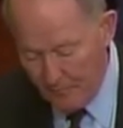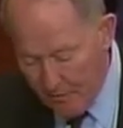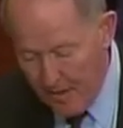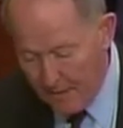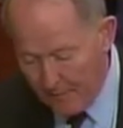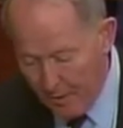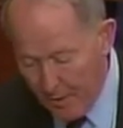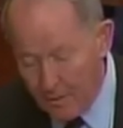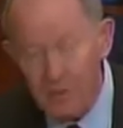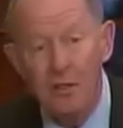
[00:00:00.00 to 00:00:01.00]
In
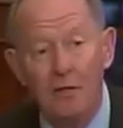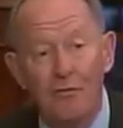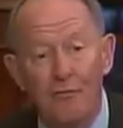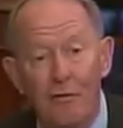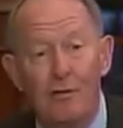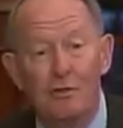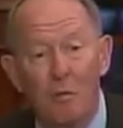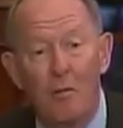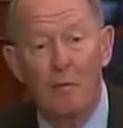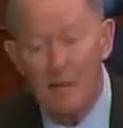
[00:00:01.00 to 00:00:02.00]
fact, such fears
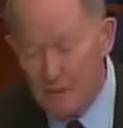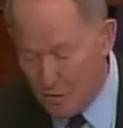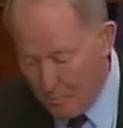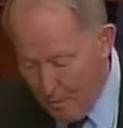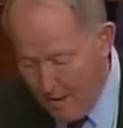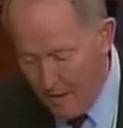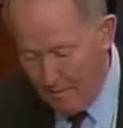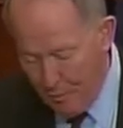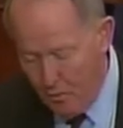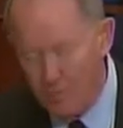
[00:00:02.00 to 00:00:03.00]
were raised by
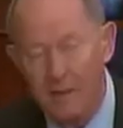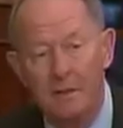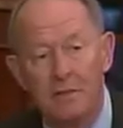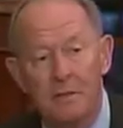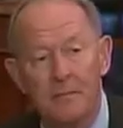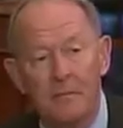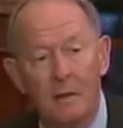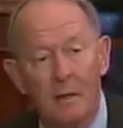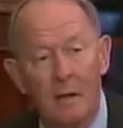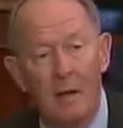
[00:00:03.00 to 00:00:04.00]
opponents
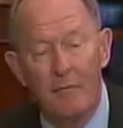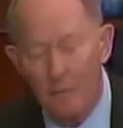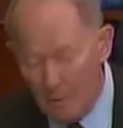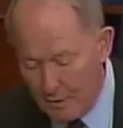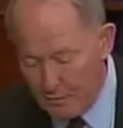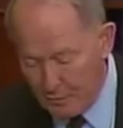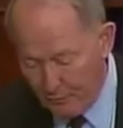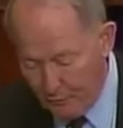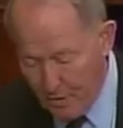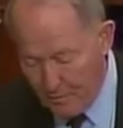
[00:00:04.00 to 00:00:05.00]
of the Religious
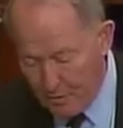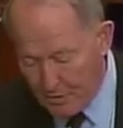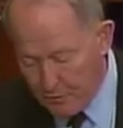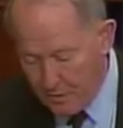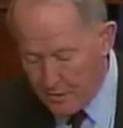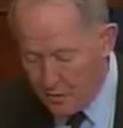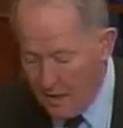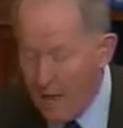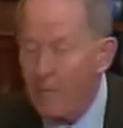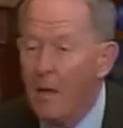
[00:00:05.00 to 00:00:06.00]
Freedom Restoration
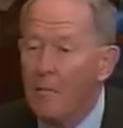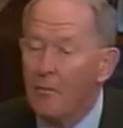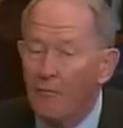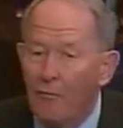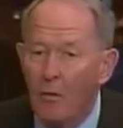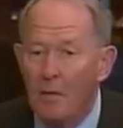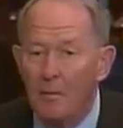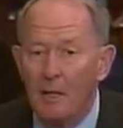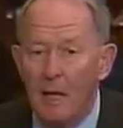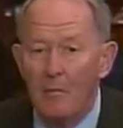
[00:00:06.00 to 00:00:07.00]
Act before it
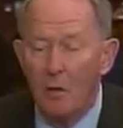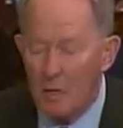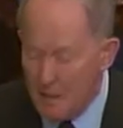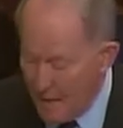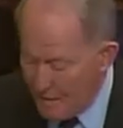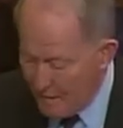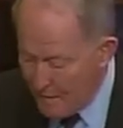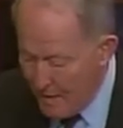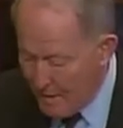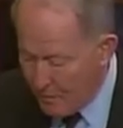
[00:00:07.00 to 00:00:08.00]
became law in
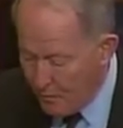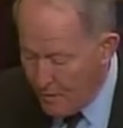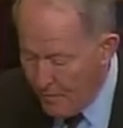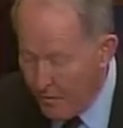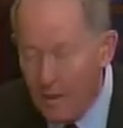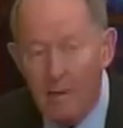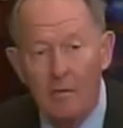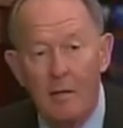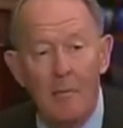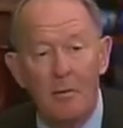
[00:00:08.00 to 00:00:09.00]
1993.
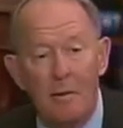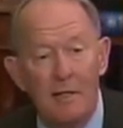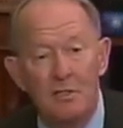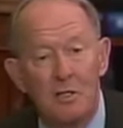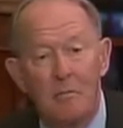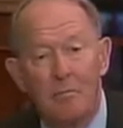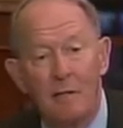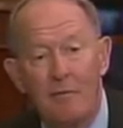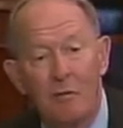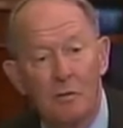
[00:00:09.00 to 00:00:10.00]
The Democrats didn't
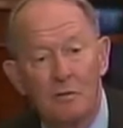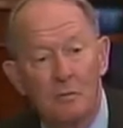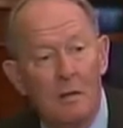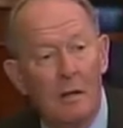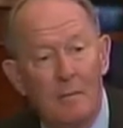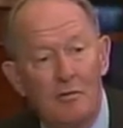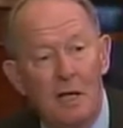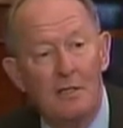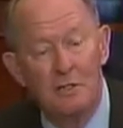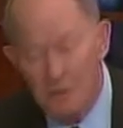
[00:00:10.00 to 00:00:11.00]
believe those
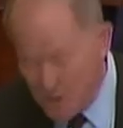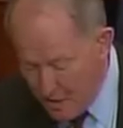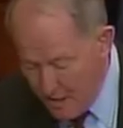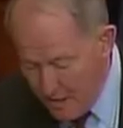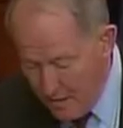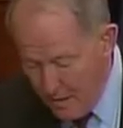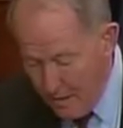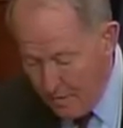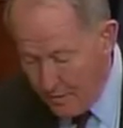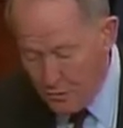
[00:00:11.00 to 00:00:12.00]
objections
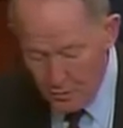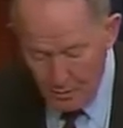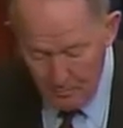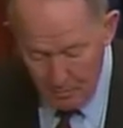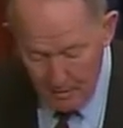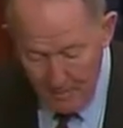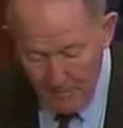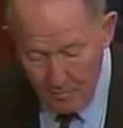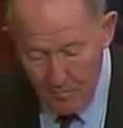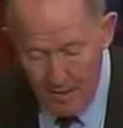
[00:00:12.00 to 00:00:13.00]
then. They shouldn't believe
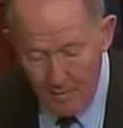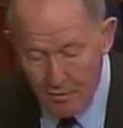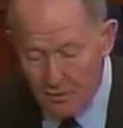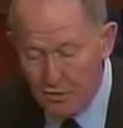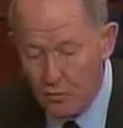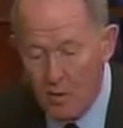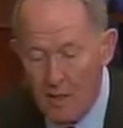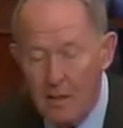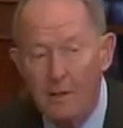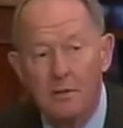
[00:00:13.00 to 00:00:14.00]
them now, because
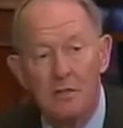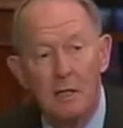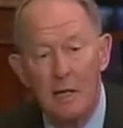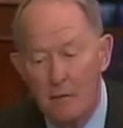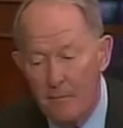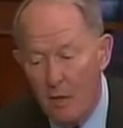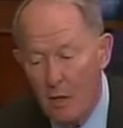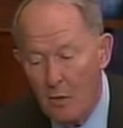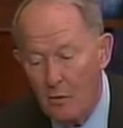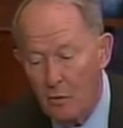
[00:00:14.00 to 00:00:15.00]
20 years later,
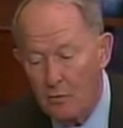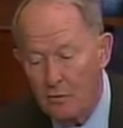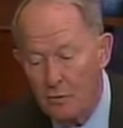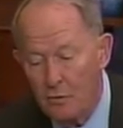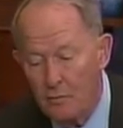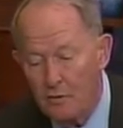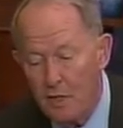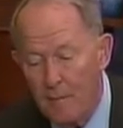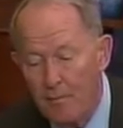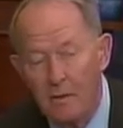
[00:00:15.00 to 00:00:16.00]
those
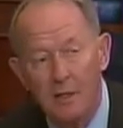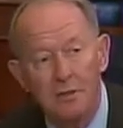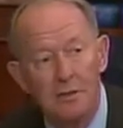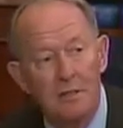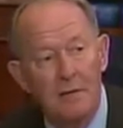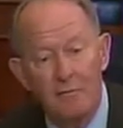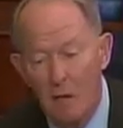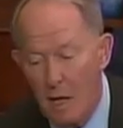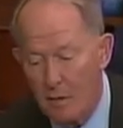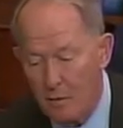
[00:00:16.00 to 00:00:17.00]
doomsday predictions have
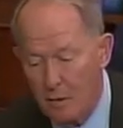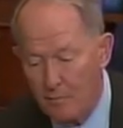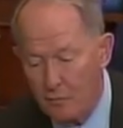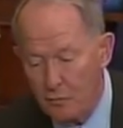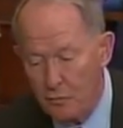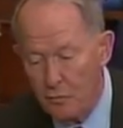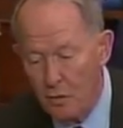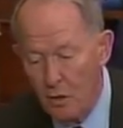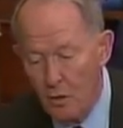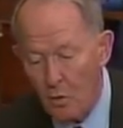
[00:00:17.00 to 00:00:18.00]
not come
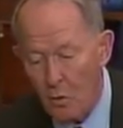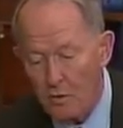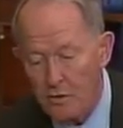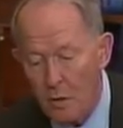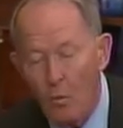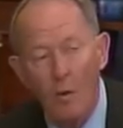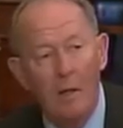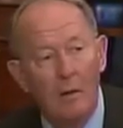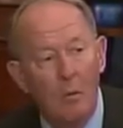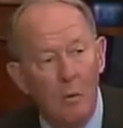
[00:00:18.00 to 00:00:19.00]
true. Courts are
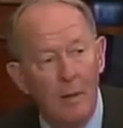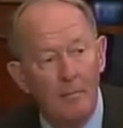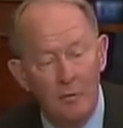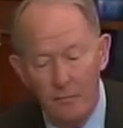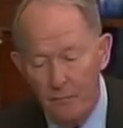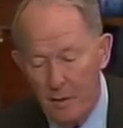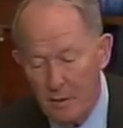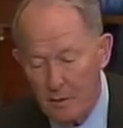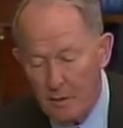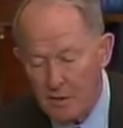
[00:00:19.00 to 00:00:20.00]
well equipped
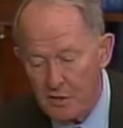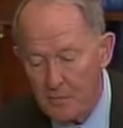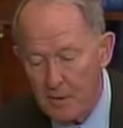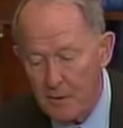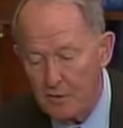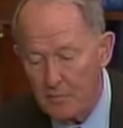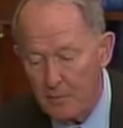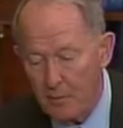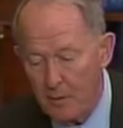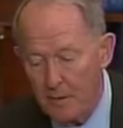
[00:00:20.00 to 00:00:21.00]
to dispel
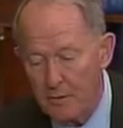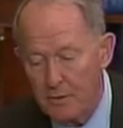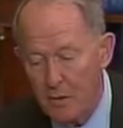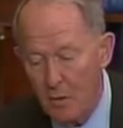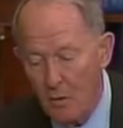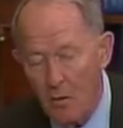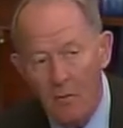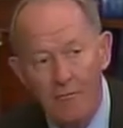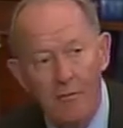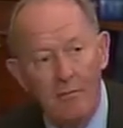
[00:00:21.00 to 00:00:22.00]
spurious
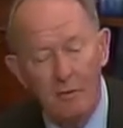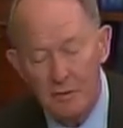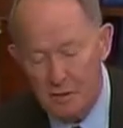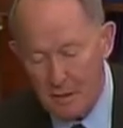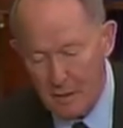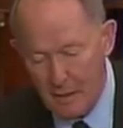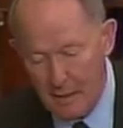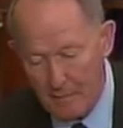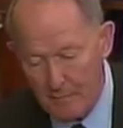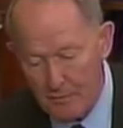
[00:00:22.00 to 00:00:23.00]
or frivolous
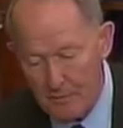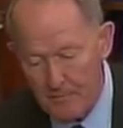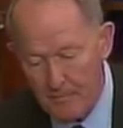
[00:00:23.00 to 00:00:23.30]
claims.